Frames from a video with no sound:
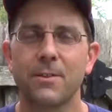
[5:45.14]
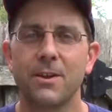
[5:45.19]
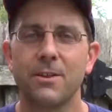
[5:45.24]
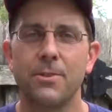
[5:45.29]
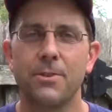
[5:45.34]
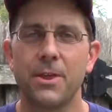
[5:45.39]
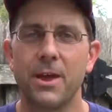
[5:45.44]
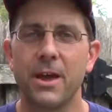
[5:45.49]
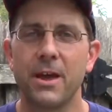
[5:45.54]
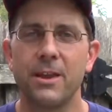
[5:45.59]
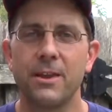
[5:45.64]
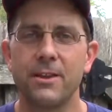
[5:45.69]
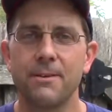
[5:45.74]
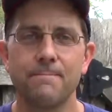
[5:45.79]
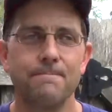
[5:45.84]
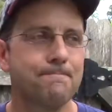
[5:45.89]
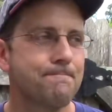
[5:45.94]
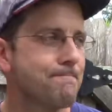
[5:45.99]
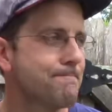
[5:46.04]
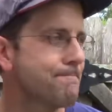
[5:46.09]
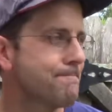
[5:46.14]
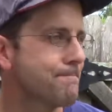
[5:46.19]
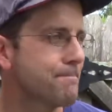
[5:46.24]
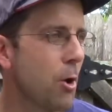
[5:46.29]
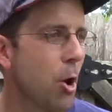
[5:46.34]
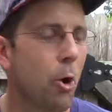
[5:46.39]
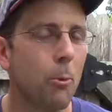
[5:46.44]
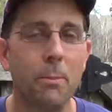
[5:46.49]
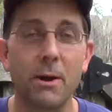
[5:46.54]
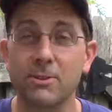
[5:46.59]
then
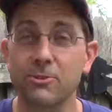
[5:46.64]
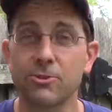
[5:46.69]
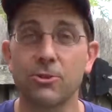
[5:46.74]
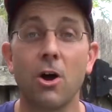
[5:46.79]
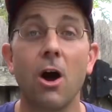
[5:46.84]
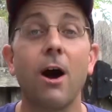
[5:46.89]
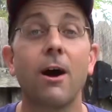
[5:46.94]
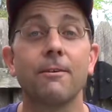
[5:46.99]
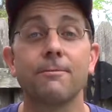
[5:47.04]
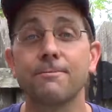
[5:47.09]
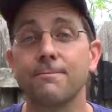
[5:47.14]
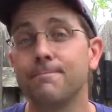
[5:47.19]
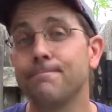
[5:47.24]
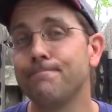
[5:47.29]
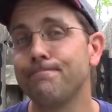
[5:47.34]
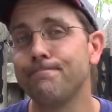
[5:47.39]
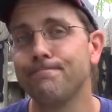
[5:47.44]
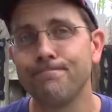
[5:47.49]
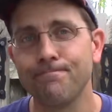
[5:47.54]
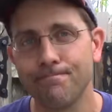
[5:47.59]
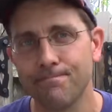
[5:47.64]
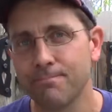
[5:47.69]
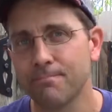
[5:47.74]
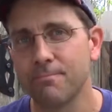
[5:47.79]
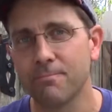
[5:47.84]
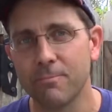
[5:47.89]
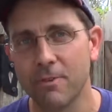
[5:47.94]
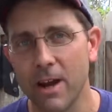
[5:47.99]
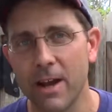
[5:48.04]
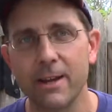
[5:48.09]
all bets are off,
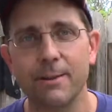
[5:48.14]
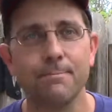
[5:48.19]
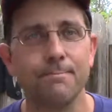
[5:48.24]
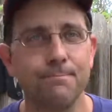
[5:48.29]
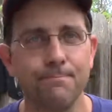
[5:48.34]
right?